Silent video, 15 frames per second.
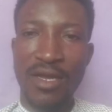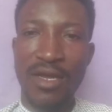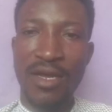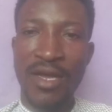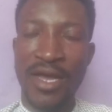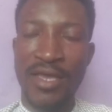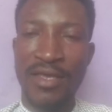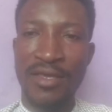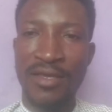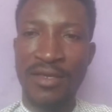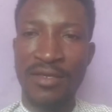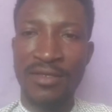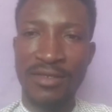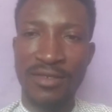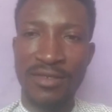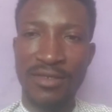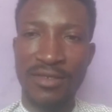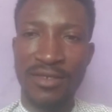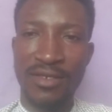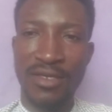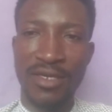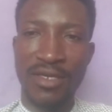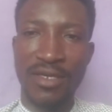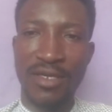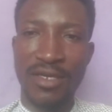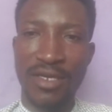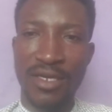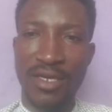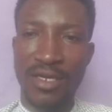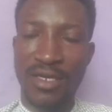Hi,
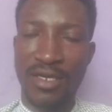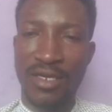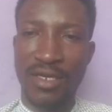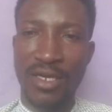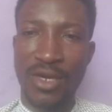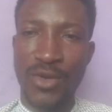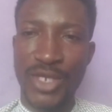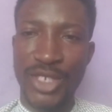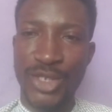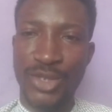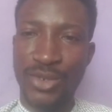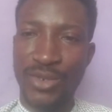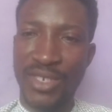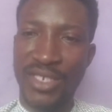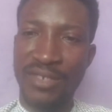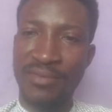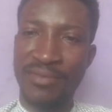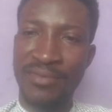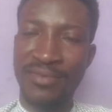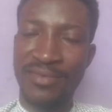how are you doing?